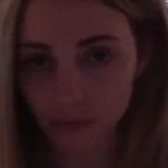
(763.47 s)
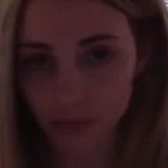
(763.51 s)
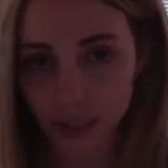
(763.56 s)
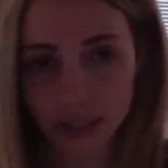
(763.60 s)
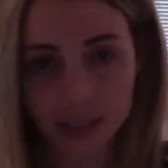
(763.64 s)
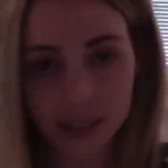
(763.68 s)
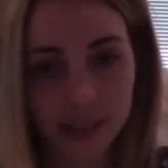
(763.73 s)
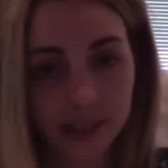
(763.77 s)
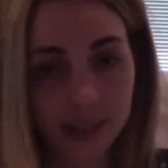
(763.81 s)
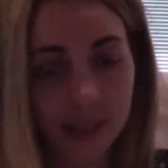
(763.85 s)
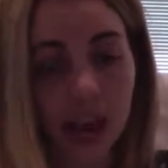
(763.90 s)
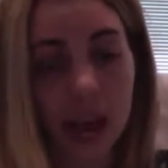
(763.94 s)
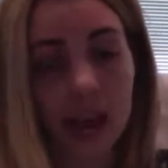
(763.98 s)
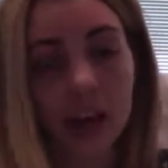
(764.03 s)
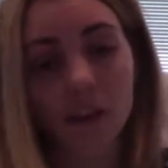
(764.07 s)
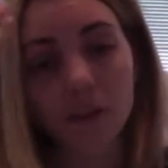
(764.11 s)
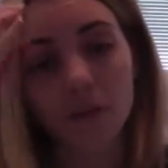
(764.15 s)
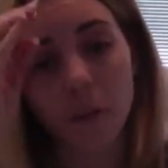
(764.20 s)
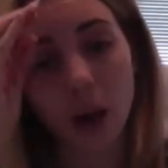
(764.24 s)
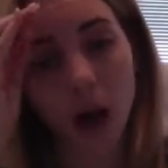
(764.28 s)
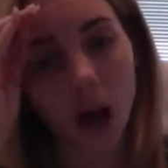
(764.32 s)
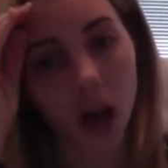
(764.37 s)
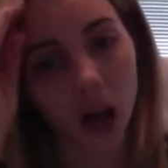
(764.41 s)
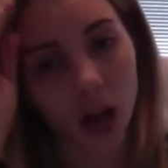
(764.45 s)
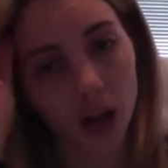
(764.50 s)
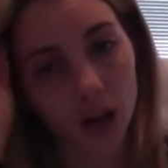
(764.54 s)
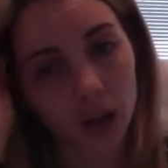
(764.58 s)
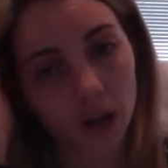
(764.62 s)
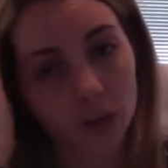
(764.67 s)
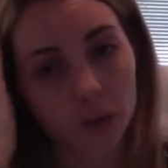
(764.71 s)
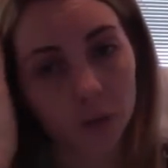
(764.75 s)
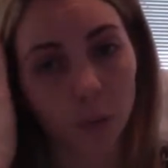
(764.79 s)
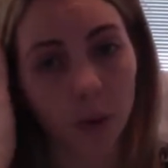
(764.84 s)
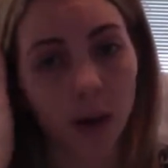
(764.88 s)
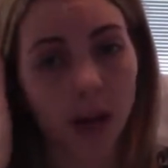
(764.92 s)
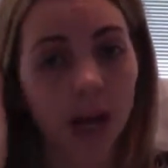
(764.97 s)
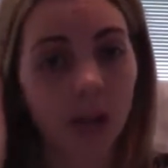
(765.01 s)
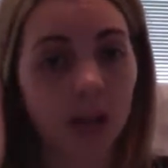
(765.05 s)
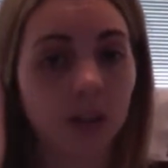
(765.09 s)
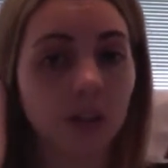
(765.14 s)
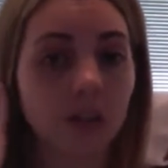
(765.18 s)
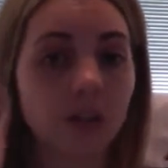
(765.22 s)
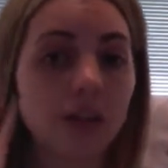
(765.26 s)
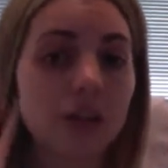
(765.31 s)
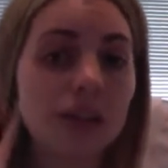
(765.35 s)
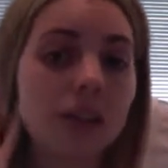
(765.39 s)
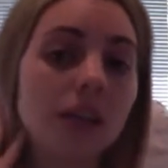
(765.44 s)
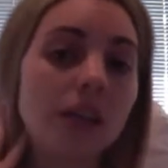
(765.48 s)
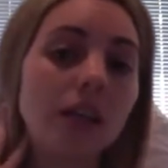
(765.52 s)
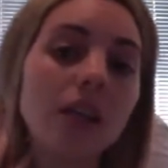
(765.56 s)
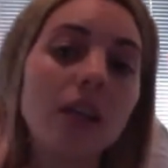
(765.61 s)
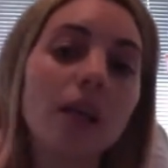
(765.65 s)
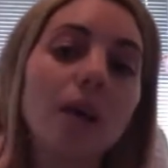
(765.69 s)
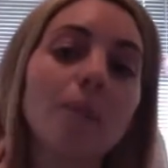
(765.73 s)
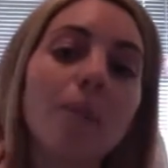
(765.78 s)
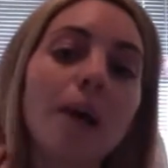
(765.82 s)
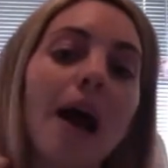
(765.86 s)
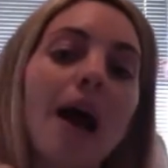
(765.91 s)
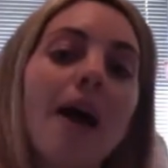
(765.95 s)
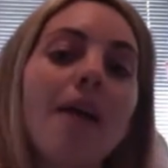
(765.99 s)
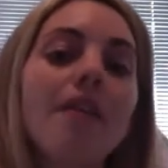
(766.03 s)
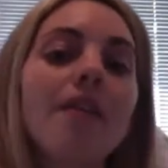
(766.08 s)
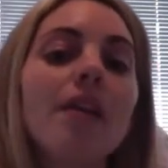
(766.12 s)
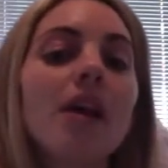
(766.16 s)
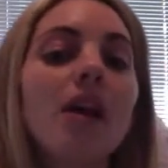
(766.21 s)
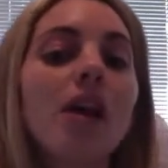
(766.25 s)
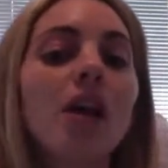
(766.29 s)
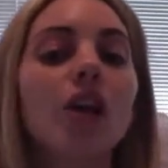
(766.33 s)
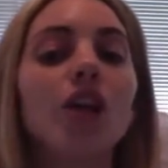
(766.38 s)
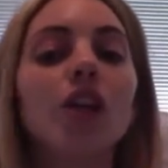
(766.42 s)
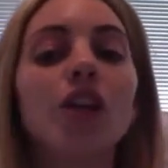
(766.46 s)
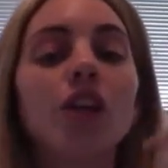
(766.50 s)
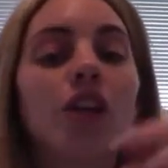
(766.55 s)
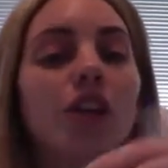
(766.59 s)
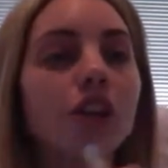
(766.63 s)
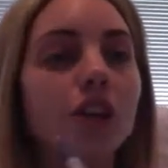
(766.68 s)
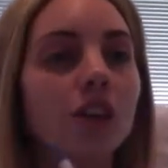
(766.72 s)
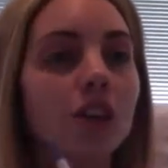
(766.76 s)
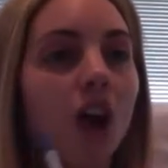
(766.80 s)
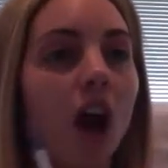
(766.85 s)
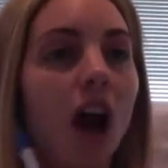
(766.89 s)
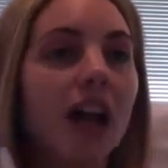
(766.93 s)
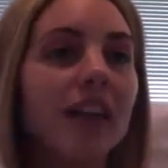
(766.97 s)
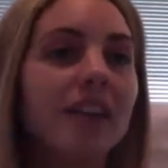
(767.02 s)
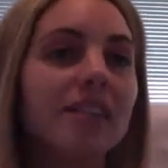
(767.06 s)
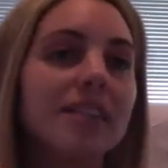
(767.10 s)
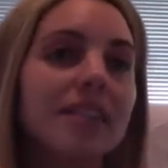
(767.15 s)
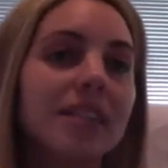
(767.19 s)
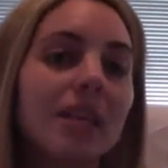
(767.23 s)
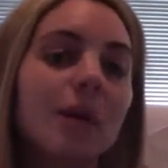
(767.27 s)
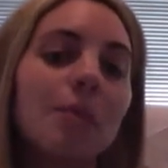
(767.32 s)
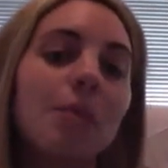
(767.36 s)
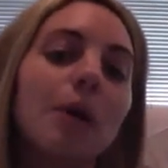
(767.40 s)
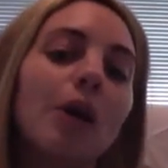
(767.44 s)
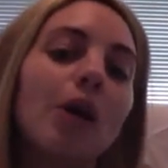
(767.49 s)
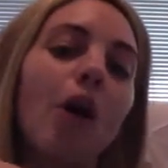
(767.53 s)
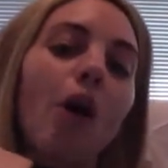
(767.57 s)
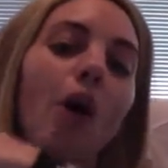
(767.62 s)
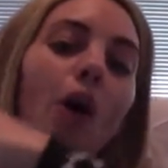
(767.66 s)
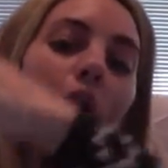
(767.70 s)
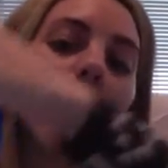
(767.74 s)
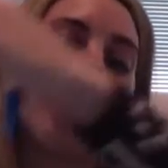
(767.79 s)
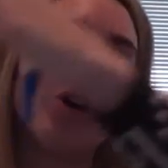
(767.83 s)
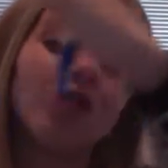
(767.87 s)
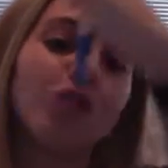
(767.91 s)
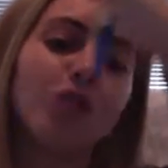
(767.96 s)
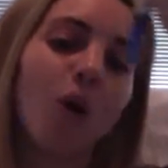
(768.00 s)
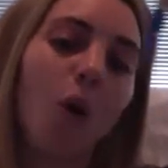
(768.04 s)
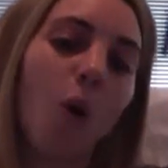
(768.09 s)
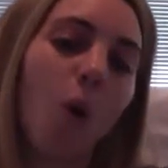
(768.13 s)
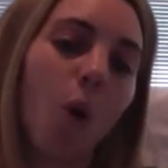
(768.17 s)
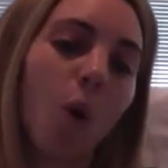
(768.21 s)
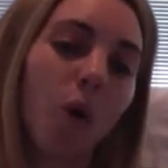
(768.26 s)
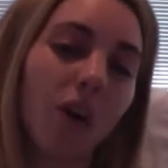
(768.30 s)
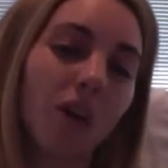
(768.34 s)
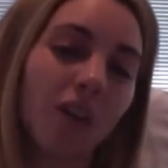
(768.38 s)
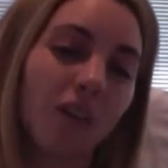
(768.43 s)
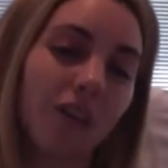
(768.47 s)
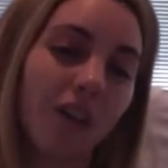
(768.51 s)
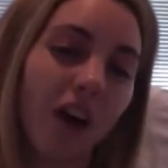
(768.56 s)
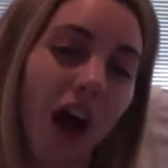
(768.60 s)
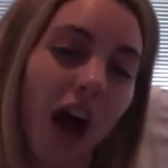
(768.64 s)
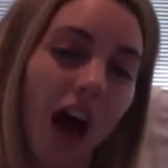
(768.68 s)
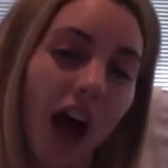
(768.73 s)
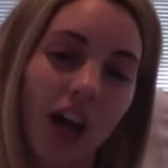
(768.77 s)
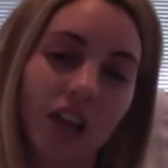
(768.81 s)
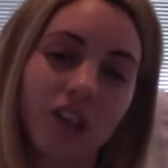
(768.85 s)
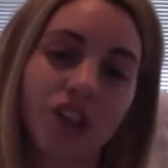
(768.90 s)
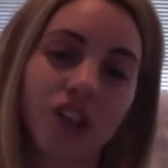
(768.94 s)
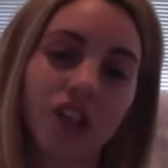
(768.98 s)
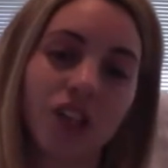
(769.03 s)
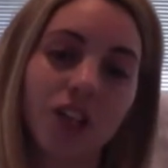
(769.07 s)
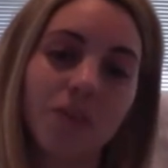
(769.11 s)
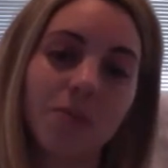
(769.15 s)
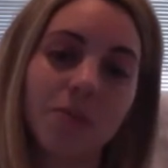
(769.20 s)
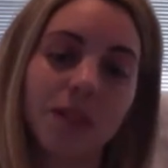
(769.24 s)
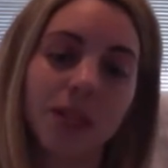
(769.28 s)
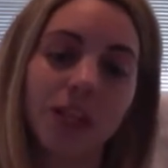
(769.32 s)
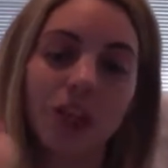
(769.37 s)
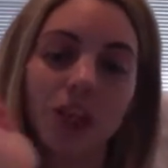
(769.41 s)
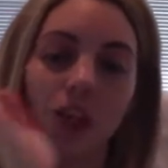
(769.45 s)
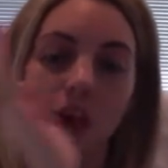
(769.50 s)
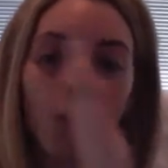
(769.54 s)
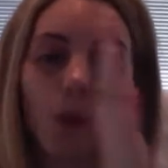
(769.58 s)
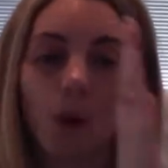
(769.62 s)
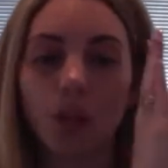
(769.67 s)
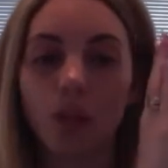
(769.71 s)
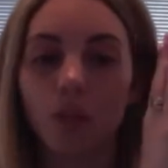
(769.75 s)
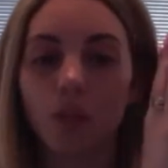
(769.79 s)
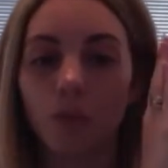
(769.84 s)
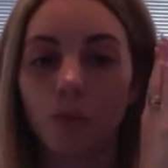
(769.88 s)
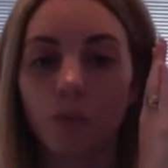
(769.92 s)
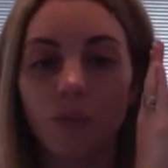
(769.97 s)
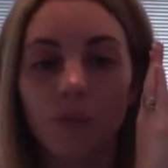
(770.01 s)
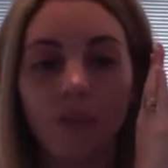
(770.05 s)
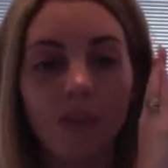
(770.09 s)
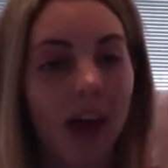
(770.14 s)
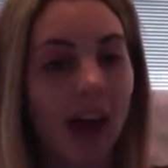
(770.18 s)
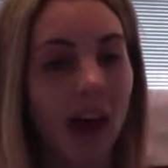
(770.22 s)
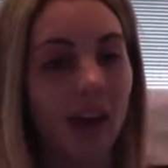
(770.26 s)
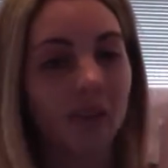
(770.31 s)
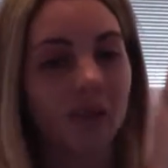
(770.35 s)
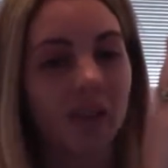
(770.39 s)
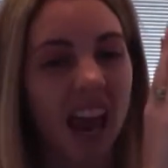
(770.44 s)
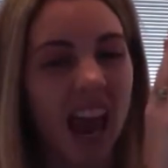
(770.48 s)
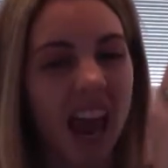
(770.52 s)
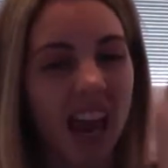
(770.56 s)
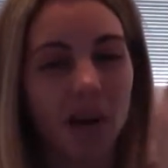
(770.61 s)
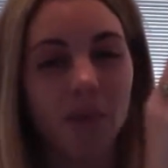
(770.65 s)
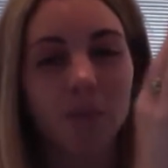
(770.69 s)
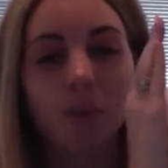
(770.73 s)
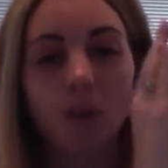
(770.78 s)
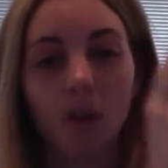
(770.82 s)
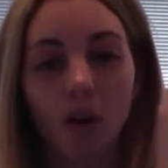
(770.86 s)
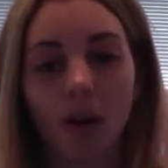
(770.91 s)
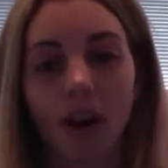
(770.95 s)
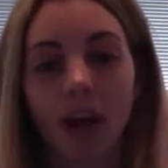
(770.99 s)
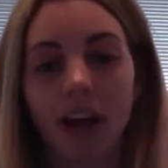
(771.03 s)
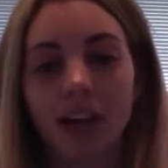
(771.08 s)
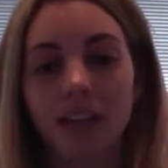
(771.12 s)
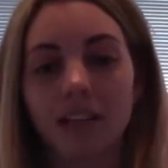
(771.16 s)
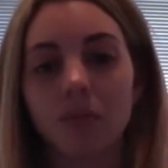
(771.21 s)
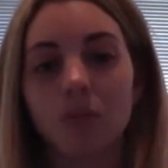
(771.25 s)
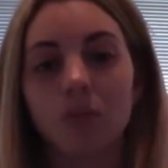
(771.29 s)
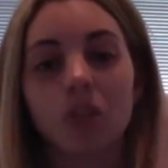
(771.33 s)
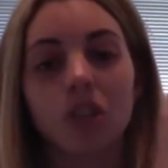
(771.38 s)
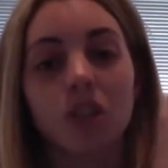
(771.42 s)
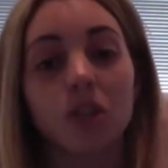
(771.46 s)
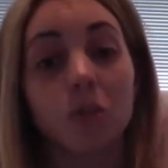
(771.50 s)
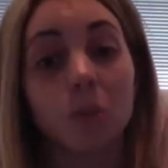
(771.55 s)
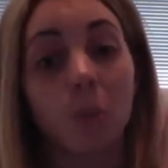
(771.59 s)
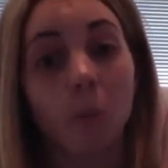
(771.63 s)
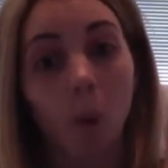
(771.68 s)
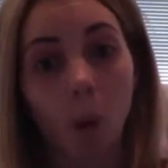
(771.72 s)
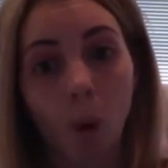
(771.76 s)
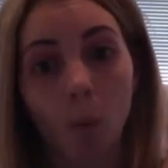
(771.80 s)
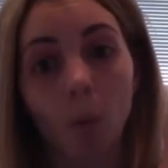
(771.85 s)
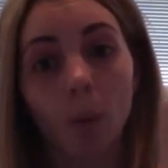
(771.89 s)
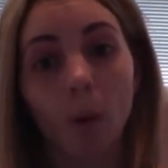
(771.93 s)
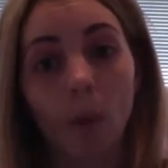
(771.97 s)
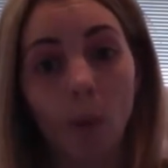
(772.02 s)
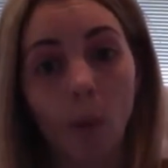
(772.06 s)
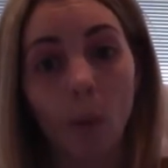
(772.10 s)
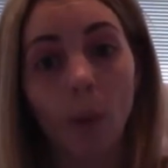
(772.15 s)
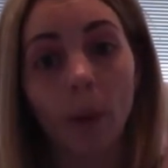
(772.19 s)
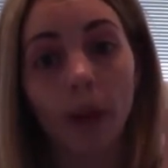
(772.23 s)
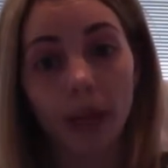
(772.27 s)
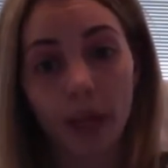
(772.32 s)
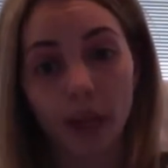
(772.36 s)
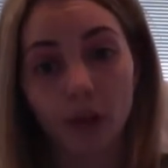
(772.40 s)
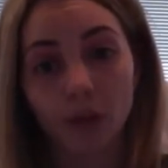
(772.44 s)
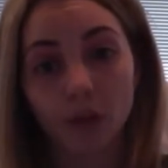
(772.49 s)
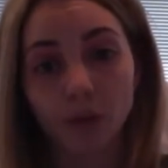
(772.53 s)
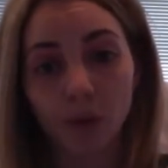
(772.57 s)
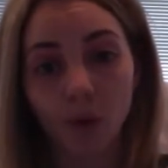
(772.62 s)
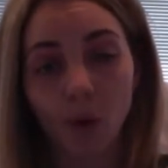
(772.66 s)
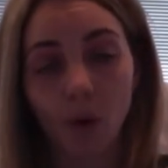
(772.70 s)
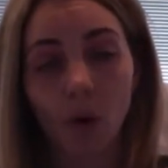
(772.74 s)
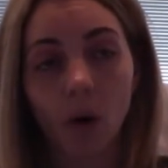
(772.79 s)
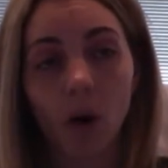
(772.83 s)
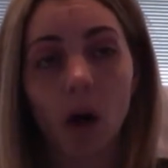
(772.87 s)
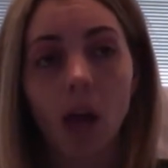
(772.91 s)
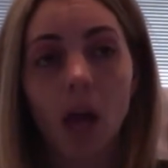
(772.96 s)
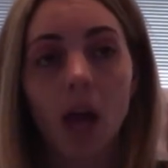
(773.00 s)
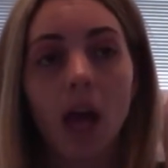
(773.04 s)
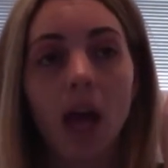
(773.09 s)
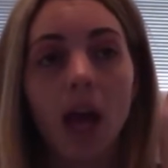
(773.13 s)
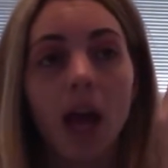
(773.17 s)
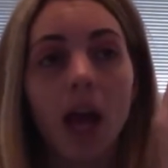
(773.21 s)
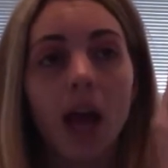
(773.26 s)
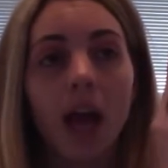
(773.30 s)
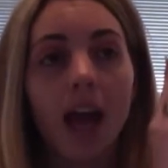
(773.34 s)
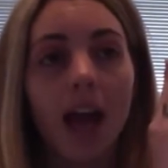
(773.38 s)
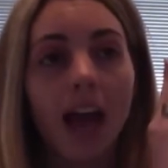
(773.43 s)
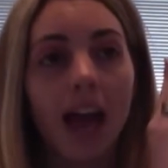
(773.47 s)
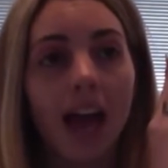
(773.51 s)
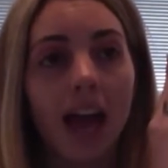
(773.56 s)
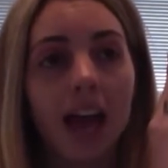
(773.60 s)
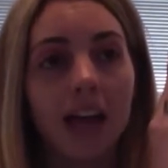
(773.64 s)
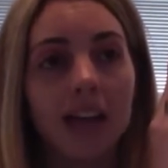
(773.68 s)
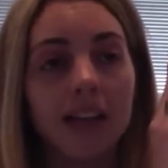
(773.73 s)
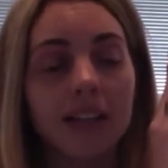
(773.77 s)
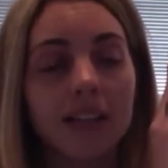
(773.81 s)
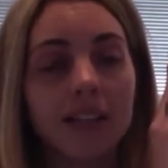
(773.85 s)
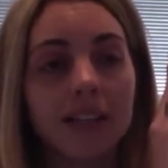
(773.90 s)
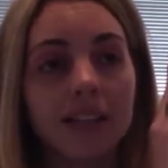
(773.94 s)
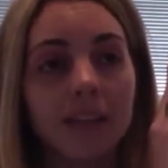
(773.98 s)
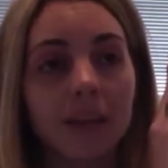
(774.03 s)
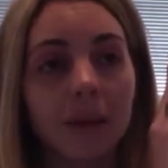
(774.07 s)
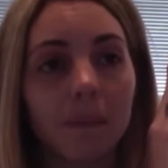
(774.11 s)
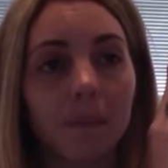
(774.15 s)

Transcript: state of mind where you're thinking about, you're kind of skipping over all of the hardships and you're going to that end product, which is what we're all here for. And